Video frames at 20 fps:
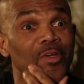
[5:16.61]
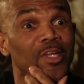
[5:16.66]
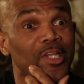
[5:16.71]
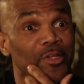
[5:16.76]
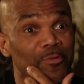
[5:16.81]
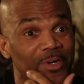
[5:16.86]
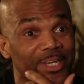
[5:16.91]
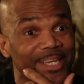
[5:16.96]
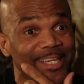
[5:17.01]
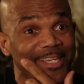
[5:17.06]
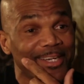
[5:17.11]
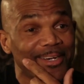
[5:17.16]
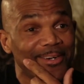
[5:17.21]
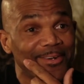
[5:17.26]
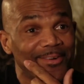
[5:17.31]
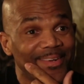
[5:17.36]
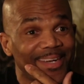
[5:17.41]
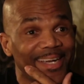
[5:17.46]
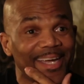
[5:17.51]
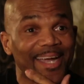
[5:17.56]
really want to
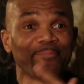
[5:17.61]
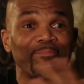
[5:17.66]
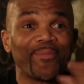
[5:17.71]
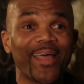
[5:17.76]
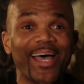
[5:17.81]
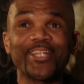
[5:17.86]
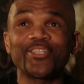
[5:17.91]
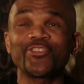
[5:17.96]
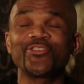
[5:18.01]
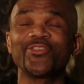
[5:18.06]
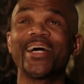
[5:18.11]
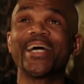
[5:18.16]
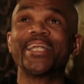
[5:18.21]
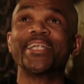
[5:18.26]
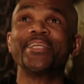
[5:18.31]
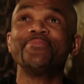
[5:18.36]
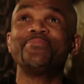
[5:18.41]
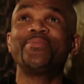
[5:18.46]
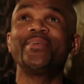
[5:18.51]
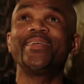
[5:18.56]
know? I'm not
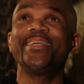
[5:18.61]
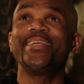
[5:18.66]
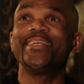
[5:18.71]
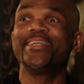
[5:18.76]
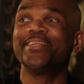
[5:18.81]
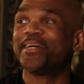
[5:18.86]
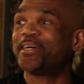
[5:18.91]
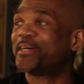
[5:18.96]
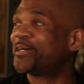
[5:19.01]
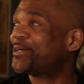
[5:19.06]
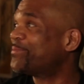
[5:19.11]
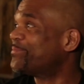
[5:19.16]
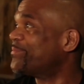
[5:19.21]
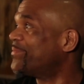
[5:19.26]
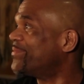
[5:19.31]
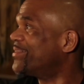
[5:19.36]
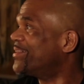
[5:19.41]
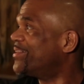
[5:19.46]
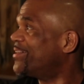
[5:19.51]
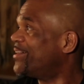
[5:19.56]
trying to be
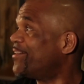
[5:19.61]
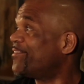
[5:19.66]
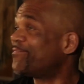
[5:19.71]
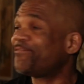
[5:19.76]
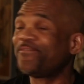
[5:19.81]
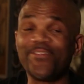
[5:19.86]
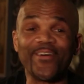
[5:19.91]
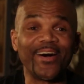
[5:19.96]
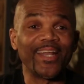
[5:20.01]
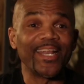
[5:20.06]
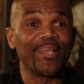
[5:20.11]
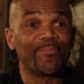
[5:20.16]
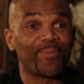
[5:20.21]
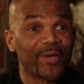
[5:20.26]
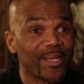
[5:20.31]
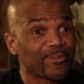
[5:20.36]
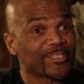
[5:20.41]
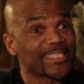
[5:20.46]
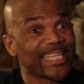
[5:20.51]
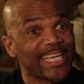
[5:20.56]
um, funny,
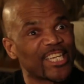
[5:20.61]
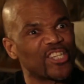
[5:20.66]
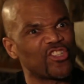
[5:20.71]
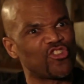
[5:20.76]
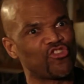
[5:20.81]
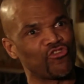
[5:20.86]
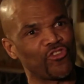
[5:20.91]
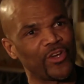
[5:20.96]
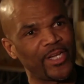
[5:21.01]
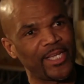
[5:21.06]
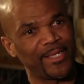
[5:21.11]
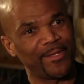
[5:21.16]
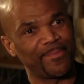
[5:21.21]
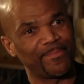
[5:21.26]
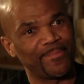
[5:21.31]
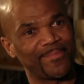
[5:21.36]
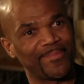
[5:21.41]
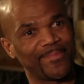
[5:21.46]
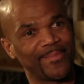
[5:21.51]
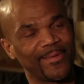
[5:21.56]
but it was like a
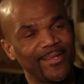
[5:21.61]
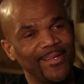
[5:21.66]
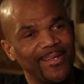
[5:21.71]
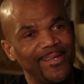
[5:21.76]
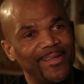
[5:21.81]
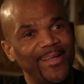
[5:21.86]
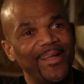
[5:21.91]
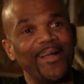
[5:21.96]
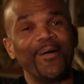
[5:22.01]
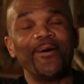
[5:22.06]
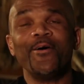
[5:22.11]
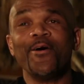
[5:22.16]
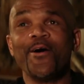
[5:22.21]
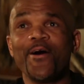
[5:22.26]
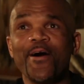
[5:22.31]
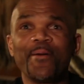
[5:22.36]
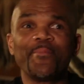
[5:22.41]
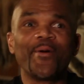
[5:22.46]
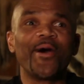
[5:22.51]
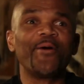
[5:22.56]
dream.
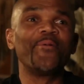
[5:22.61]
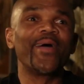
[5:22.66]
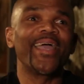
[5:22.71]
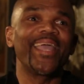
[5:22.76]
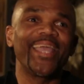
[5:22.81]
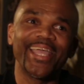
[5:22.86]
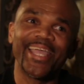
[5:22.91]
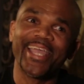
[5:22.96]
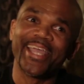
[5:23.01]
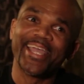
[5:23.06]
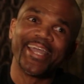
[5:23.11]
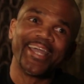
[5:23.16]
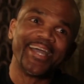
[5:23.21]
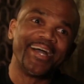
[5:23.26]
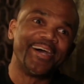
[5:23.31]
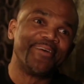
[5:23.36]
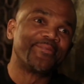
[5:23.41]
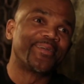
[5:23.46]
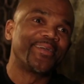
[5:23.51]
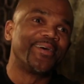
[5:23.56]
On my way
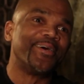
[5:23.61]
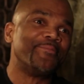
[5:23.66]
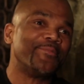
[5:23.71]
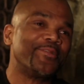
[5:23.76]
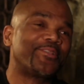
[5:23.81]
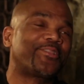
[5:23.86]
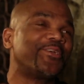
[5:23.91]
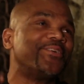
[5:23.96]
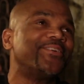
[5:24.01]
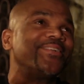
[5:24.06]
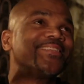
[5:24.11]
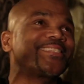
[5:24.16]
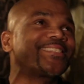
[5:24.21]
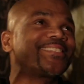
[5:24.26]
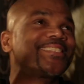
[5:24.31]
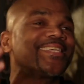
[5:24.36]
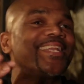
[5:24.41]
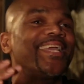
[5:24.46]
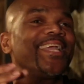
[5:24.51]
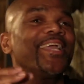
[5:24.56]
here, I'm coming through the
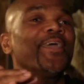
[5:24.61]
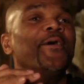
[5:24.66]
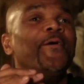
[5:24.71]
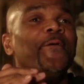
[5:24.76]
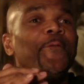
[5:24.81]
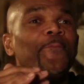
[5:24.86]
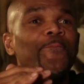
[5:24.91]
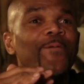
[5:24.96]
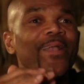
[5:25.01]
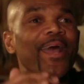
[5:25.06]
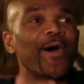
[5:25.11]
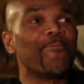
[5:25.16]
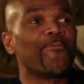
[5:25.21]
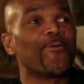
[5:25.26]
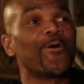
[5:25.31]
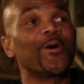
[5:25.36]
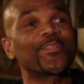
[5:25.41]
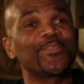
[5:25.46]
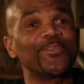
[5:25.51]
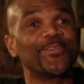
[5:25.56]
city. When I
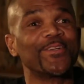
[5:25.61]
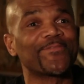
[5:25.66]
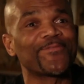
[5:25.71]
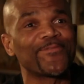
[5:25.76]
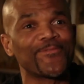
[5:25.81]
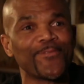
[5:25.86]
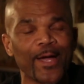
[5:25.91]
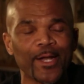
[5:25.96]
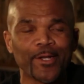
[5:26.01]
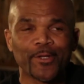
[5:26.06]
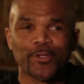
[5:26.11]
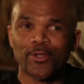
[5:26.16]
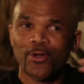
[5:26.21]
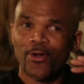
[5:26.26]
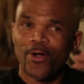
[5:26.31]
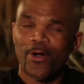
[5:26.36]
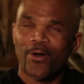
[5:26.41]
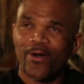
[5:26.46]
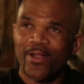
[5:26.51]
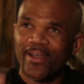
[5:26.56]
walked through the front
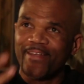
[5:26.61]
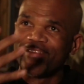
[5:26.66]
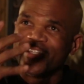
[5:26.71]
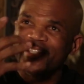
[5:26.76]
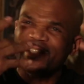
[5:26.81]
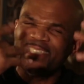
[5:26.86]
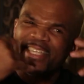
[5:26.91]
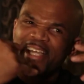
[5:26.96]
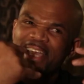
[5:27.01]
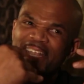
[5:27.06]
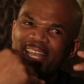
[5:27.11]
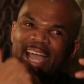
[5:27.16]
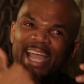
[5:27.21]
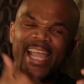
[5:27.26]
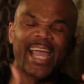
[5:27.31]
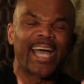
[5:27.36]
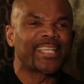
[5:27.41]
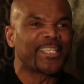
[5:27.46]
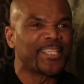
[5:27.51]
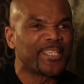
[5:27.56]
door, all of a sudden
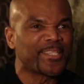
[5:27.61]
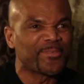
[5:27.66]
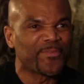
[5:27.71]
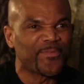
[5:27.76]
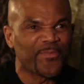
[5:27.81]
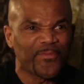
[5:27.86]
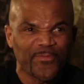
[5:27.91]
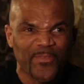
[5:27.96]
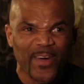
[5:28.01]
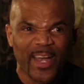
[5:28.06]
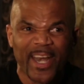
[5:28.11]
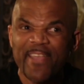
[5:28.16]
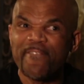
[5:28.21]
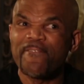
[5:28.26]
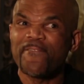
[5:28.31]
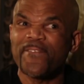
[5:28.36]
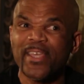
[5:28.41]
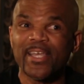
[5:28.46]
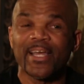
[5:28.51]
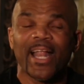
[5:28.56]
I got this
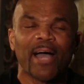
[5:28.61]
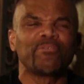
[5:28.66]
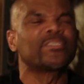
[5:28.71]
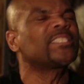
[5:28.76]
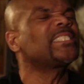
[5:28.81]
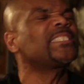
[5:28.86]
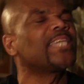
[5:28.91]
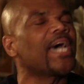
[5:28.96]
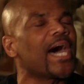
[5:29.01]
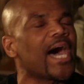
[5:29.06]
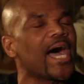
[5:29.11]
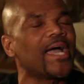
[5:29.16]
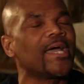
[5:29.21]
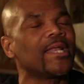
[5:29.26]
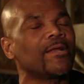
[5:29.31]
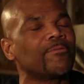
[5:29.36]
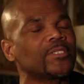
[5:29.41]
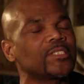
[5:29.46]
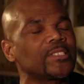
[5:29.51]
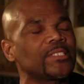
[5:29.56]
funny feel. I was
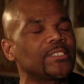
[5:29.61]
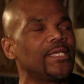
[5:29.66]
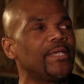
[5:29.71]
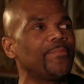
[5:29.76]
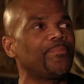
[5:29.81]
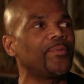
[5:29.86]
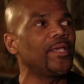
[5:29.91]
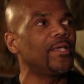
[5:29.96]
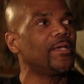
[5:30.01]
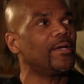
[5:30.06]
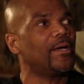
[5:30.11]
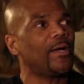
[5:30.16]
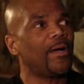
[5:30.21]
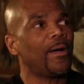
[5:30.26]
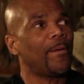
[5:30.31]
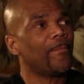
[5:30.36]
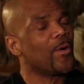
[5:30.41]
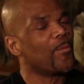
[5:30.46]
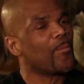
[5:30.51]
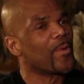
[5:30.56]
tired, I was sleepy,
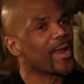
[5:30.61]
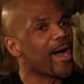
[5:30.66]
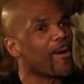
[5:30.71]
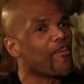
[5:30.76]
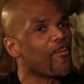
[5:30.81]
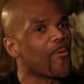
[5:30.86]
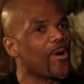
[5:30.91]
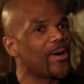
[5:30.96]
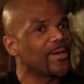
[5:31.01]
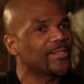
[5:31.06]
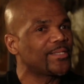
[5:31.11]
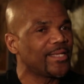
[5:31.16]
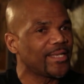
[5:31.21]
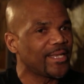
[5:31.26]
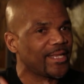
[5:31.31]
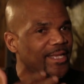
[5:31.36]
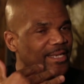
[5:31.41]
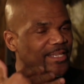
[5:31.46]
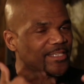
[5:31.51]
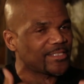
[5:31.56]
but when I walked
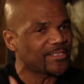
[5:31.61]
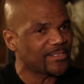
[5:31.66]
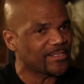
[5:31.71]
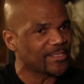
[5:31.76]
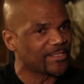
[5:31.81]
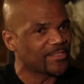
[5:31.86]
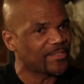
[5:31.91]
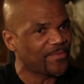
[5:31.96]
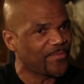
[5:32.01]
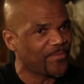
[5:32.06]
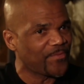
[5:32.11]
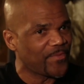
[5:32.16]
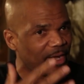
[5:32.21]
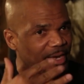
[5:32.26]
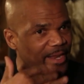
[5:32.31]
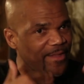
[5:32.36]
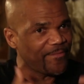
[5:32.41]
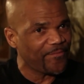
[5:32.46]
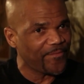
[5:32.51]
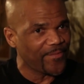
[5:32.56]
in here, this, this
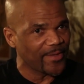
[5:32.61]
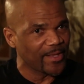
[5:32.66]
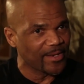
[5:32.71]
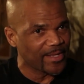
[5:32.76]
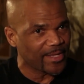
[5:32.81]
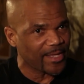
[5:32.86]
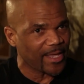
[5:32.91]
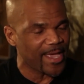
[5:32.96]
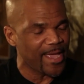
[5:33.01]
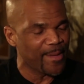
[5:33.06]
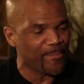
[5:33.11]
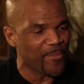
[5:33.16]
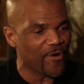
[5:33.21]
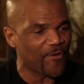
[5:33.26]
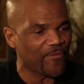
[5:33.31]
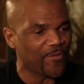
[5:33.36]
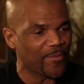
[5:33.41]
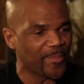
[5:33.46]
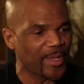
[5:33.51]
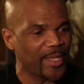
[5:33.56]
funny feeling came
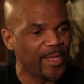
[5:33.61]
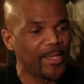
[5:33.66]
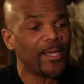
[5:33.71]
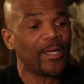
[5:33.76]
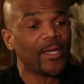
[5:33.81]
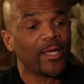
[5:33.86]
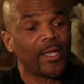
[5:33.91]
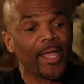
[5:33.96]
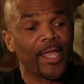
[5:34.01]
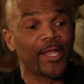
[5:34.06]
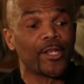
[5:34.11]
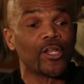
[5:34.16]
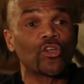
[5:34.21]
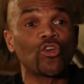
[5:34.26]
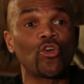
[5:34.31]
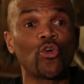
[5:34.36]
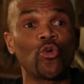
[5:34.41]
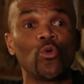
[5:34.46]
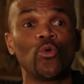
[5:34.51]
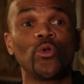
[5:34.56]
over me. And
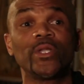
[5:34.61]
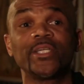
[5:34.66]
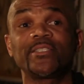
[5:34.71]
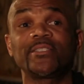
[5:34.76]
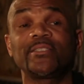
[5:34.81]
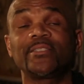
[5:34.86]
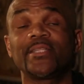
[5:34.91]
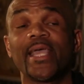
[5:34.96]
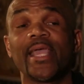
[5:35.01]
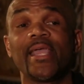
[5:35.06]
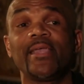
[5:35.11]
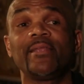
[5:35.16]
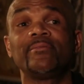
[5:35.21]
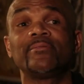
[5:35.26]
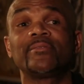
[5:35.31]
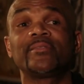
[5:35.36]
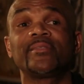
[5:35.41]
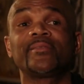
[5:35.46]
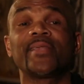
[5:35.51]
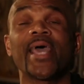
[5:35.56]
the coolest
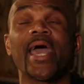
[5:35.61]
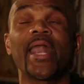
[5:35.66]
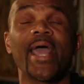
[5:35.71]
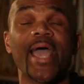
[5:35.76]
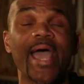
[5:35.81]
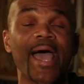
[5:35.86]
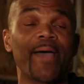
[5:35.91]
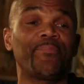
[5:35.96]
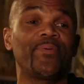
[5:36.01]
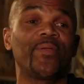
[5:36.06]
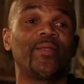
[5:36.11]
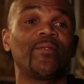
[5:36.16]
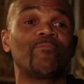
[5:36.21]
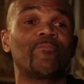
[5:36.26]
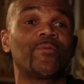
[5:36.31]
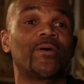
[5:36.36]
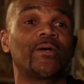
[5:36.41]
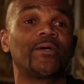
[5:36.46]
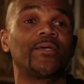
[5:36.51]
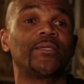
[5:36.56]
thing that
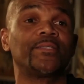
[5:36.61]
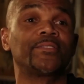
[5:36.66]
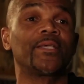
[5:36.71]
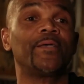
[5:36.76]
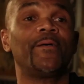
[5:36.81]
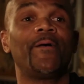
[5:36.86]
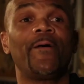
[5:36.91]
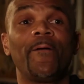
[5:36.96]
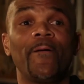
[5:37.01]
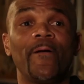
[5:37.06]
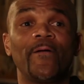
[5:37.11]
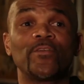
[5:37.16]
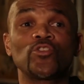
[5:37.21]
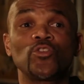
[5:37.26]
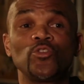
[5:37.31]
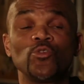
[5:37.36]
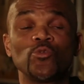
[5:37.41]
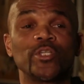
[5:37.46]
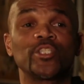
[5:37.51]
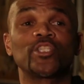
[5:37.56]
happened was,
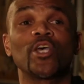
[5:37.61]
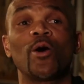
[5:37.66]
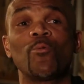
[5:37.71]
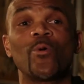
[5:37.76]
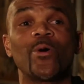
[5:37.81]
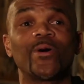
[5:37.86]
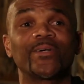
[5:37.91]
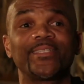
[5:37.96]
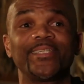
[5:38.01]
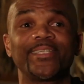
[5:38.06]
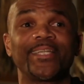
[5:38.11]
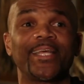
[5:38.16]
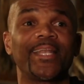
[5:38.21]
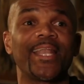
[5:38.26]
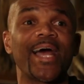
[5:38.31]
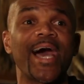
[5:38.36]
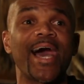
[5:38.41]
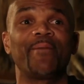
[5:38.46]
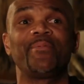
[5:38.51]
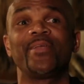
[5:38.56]
as soon as I walked in
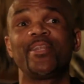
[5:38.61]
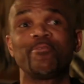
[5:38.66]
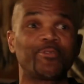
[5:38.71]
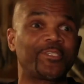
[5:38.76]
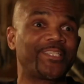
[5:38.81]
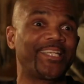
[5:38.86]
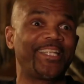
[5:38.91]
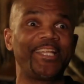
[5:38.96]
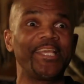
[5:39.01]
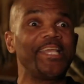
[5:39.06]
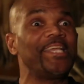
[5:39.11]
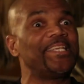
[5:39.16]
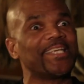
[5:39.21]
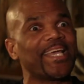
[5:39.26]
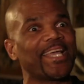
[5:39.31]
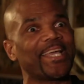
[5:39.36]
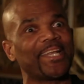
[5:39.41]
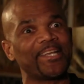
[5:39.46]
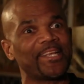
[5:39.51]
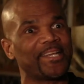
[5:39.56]
the lobby, there was a
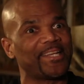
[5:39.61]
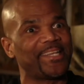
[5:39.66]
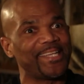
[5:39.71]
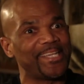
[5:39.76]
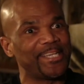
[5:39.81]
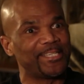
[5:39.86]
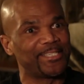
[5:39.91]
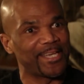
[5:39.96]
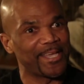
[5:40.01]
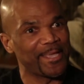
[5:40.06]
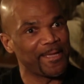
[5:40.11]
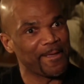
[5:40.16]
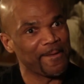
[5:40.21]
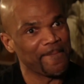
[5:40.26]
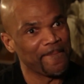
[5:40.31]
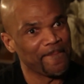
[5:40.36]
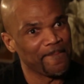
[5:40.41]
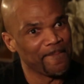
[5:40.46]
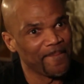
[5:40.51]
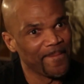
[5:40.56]
DJ in there DJing.
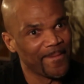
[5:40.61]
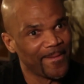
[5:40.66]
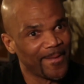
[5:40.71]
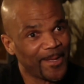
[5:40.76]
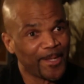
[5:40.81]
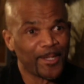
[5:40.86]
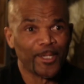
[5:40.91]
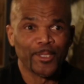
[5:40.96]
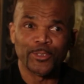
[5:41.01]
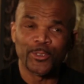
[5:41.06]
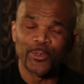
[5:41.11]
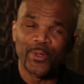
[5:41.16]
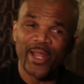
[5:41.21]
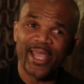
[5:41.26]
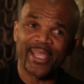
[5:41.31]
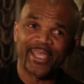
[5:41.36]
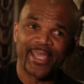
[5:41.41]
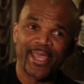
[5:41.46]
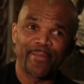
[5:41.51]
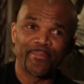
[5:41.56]
So
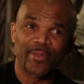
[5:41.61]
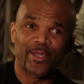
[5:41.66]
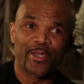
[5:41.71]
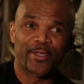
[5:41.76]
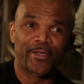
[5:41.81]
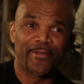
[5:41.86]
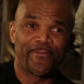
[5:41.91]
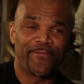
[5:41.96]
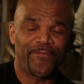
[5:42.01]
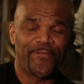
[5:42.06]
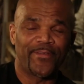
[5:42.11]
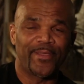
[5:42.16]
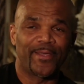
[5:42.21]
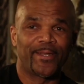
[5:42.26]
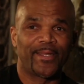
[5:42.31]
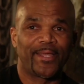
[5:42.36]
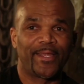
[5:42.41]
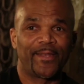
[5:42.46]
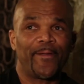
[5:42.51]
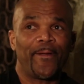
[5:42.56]
that gave me a good
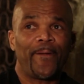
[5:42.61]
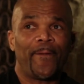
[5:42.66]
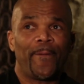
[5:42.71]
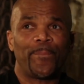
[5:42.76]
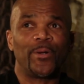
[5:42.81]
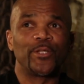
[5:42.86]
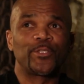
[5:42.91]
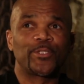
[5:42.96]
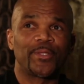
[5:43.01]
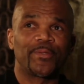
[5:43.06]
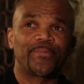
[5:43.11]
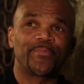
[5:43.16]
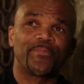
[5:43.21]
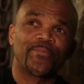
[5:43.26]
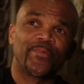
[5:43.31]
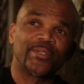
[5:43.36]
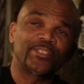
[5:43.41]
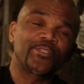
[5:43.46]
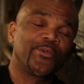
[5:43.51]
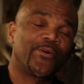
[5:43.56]
feeling. But the,
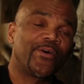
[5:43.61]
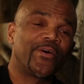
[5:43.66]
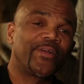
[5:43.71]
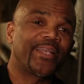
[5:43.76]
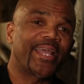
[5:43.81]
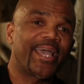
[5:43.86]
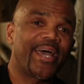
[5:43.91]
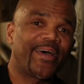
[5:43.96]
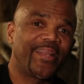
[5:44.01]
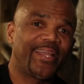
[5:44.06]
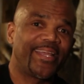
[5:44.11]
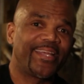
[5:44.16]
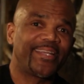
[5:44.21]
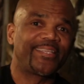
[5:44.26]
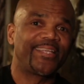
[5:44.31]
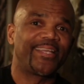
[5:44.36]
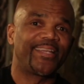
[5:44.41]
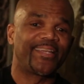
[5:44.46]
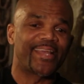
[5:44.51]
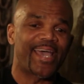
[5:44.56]
what's going down
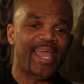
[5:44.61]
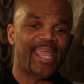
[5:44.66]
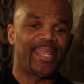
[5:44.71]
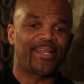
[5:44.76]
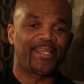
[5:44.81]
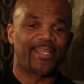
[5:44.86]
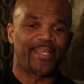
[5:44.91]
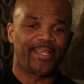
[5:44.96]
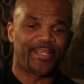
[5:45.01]
here tonight